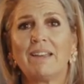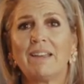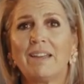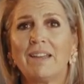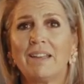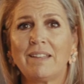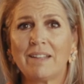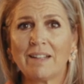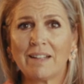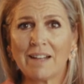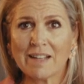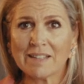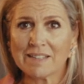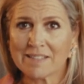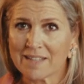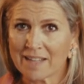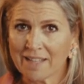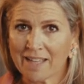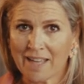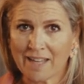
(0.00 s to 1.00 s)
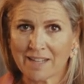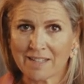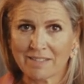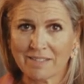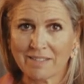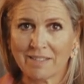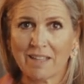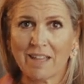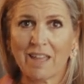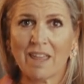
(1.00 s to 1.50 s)
In the last decade,
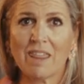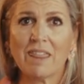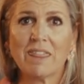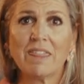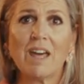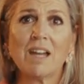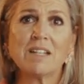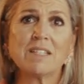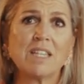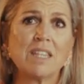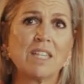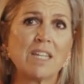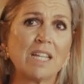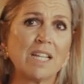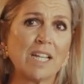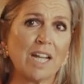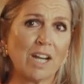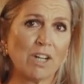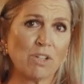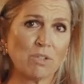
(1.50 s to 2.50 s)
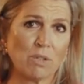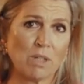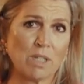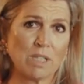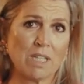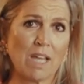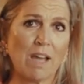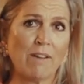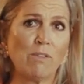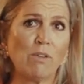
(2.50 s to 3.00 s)
33 countries
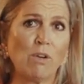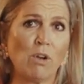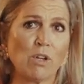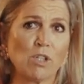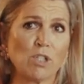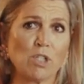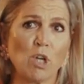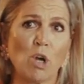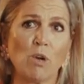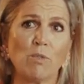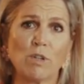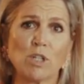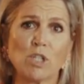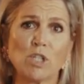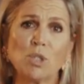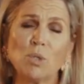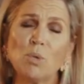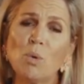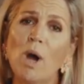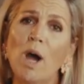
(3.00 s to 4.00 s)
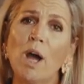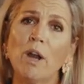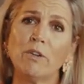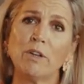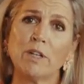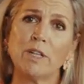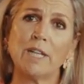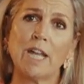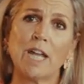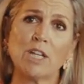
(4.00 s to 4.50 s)
have launched over
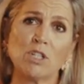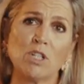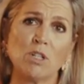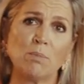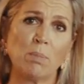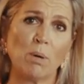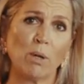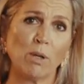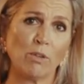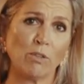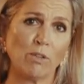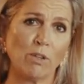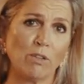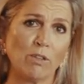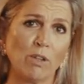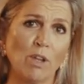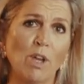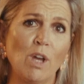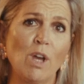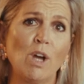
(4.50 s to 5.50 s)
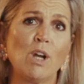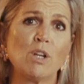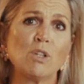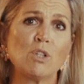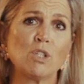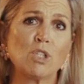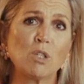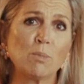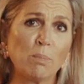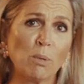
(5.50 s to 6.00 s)
200 national policies to
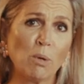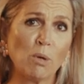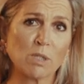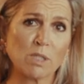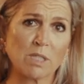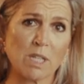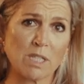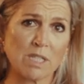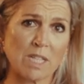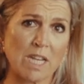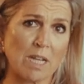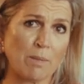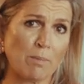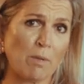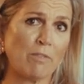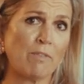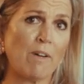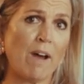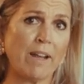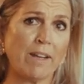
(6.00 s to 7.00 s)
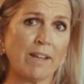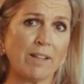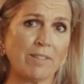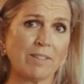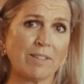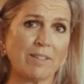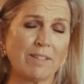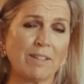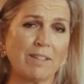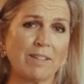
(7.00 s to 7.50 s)
support sustainable
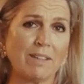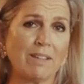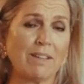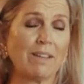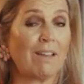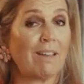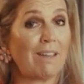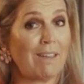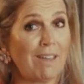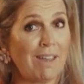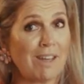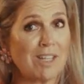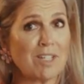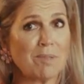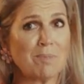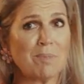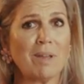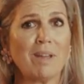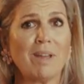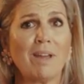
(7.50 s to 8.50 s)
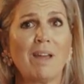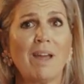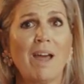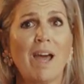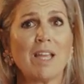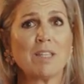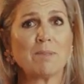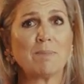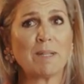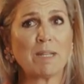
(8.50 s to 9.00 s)
finance. Egypt
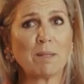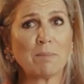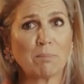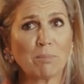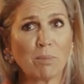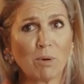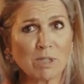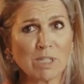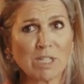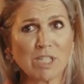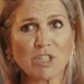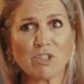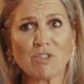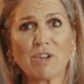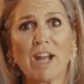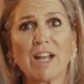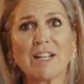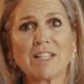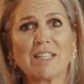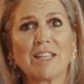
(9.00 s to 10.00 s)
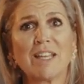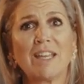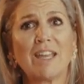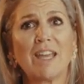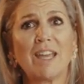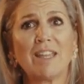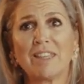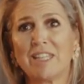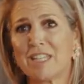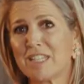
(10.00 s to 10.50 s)
has made important strides
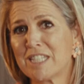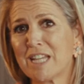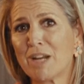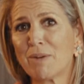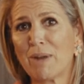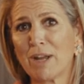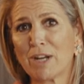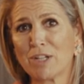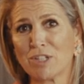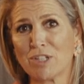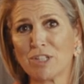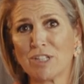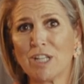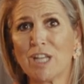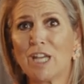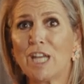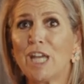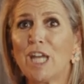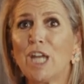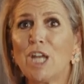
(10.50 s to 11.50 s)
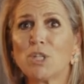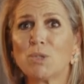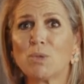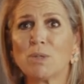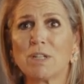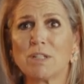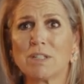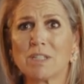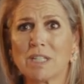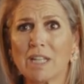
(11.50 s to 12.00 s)
in this direction,
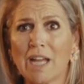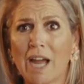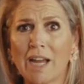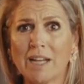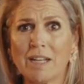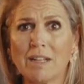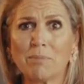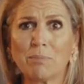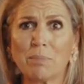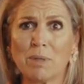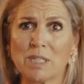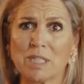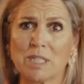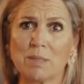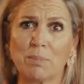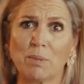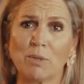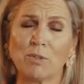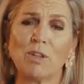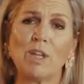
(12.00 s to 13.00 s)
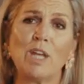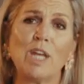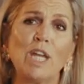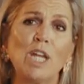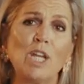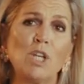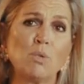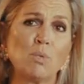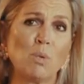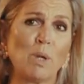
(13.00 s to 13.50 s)
issuing its guiding principles
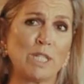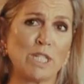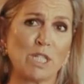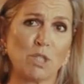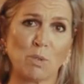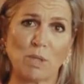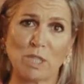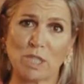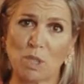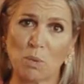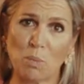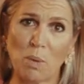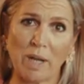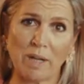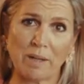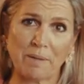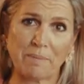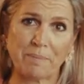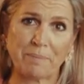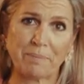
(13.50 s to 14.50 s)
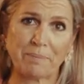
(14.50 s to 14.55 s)
in 2021.